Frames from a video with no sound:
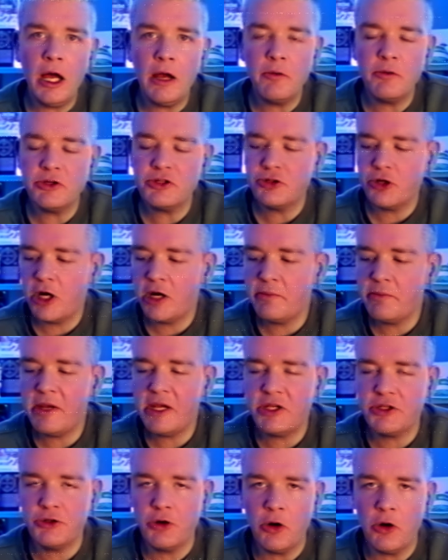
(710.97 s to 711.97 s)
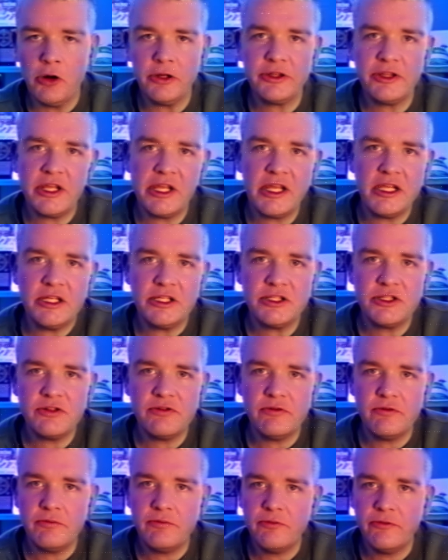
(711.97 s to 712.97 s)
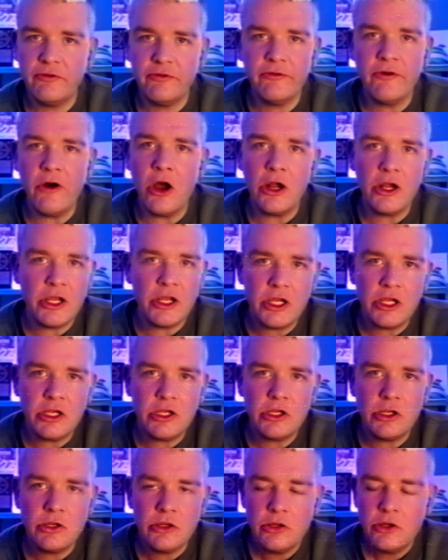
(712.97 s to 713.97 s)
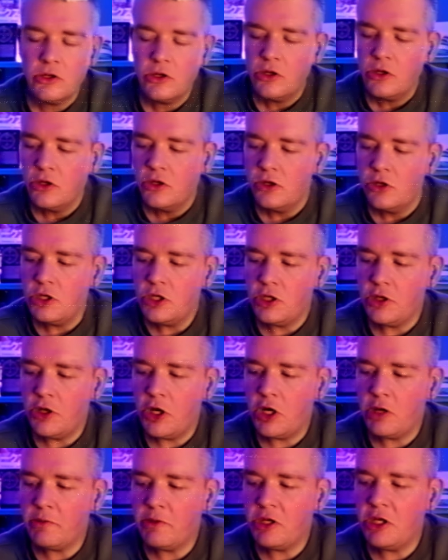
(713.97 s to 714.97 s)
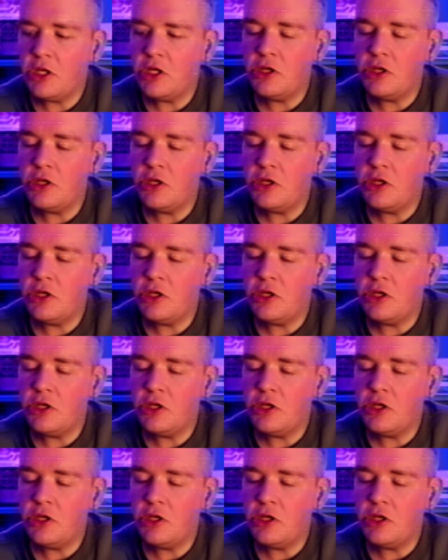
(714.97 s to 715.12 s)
We try to make dark things funny. You know what I mean?